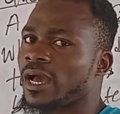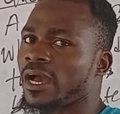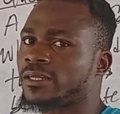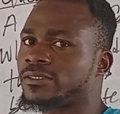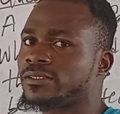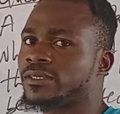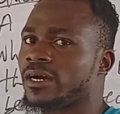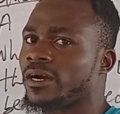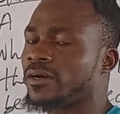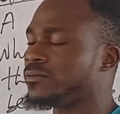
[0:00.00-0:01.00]
and
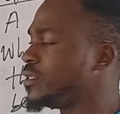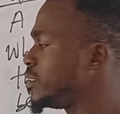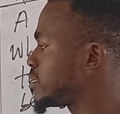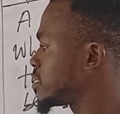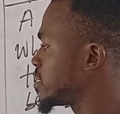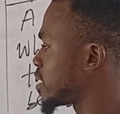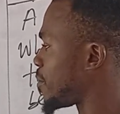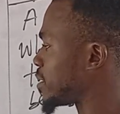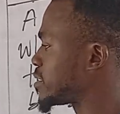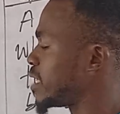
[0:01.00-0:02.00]
this
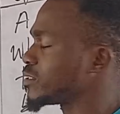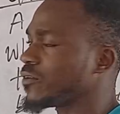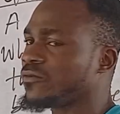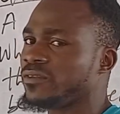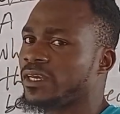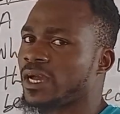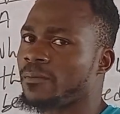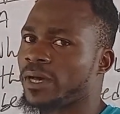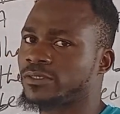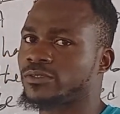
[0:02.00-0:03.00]
capacitance of the
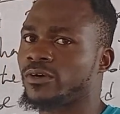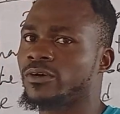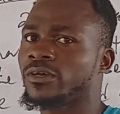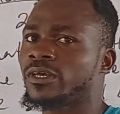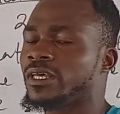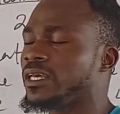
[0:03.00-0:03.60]
capacitor